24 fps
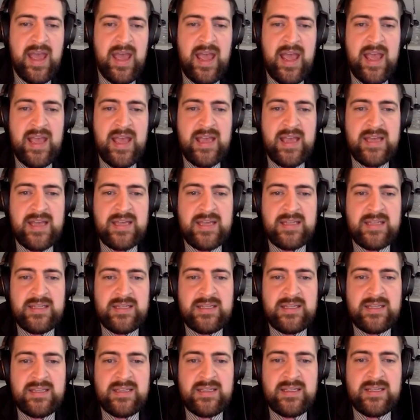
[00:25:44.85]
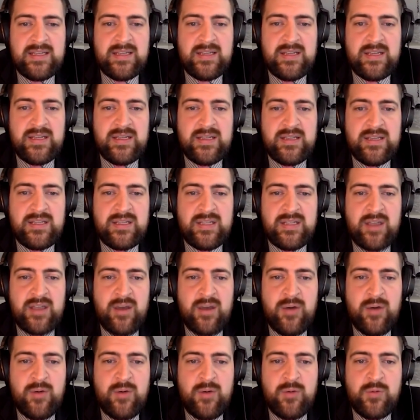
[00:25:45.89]
And
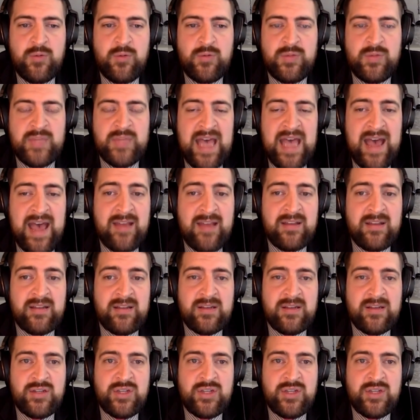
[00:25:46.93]
so that